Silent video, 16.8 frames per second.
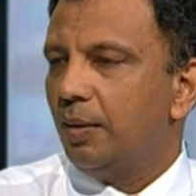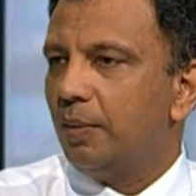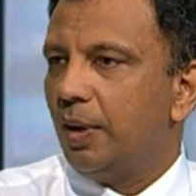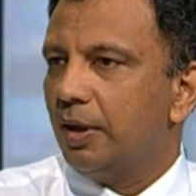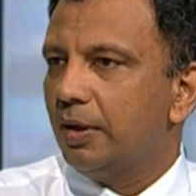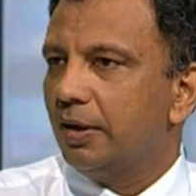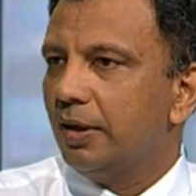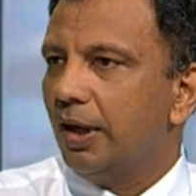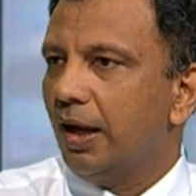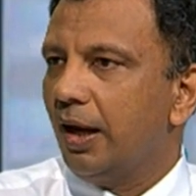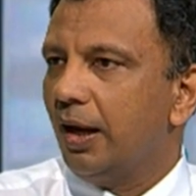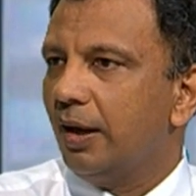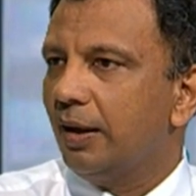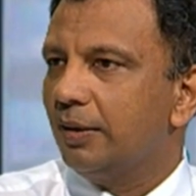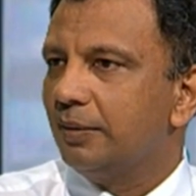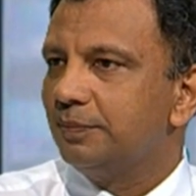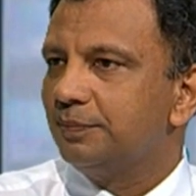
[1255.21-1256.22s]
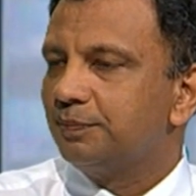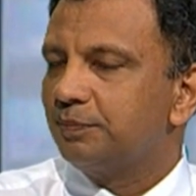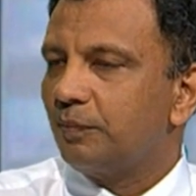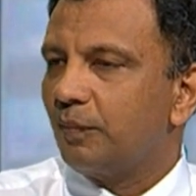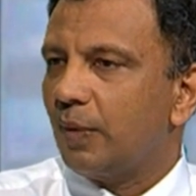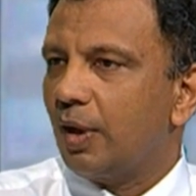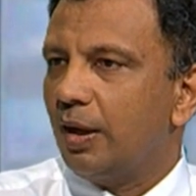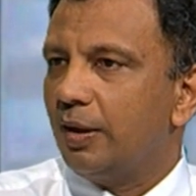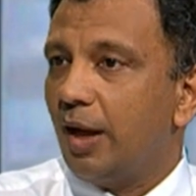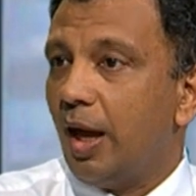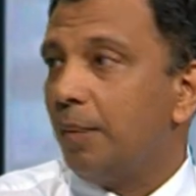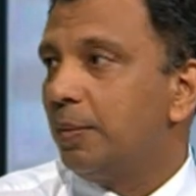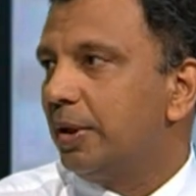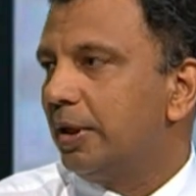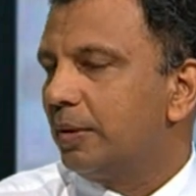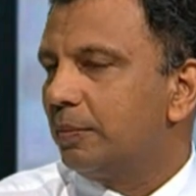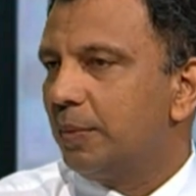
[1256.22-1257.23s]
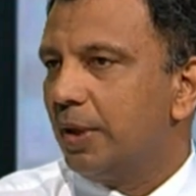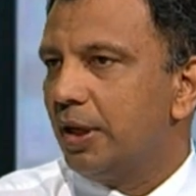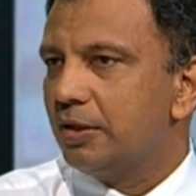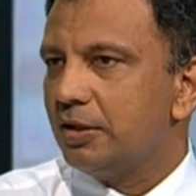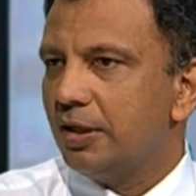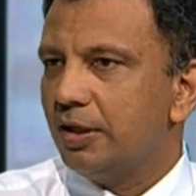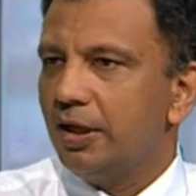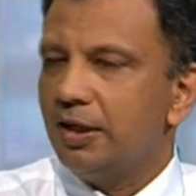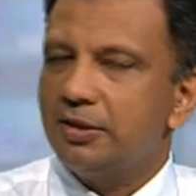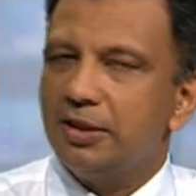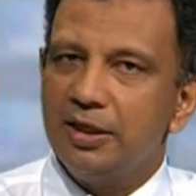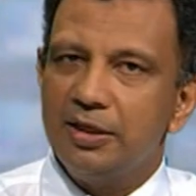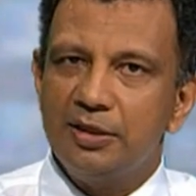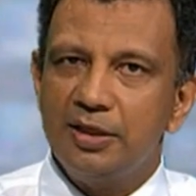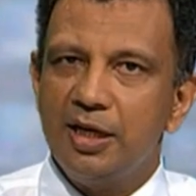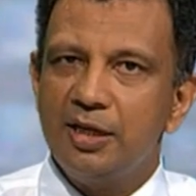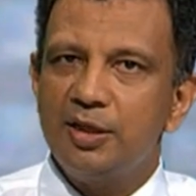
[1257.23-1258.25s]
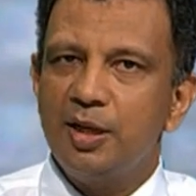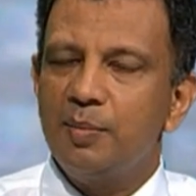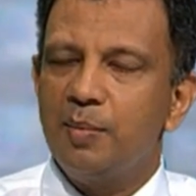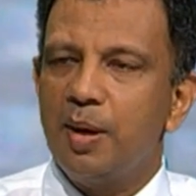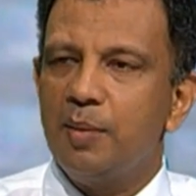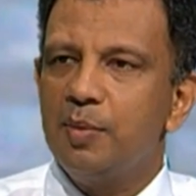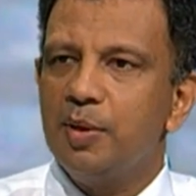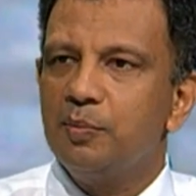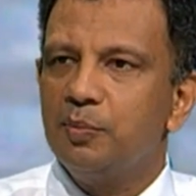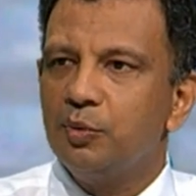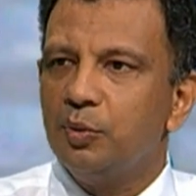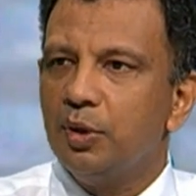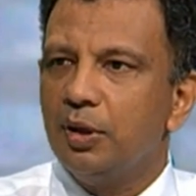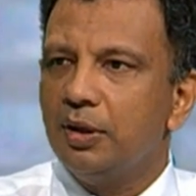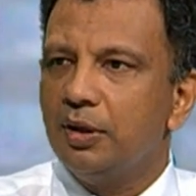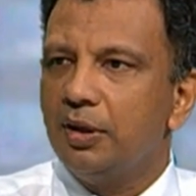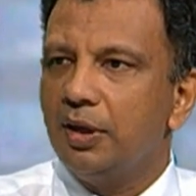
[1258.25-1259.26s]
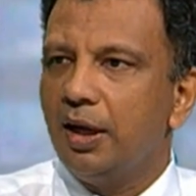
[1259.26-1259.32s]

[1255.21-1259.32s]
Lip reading: and they are diabetic patient, their sensation may be poor,